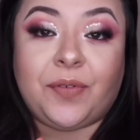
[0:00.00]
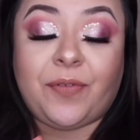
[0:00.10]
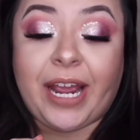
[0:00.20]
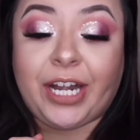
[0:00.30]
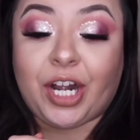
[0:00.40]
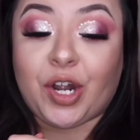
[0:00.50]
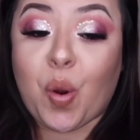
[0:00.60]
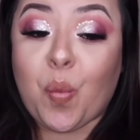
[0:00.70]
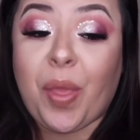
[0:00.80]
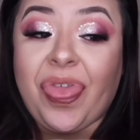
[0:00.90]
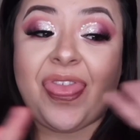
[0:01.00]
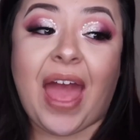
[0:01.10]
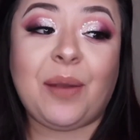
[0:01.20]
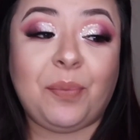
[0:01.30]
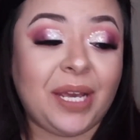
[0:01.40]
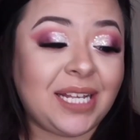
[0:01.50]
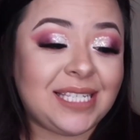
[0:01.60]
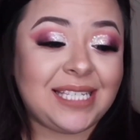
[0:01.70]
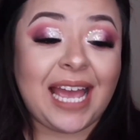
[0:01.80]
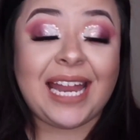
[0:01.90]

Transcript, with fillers: find her with that being said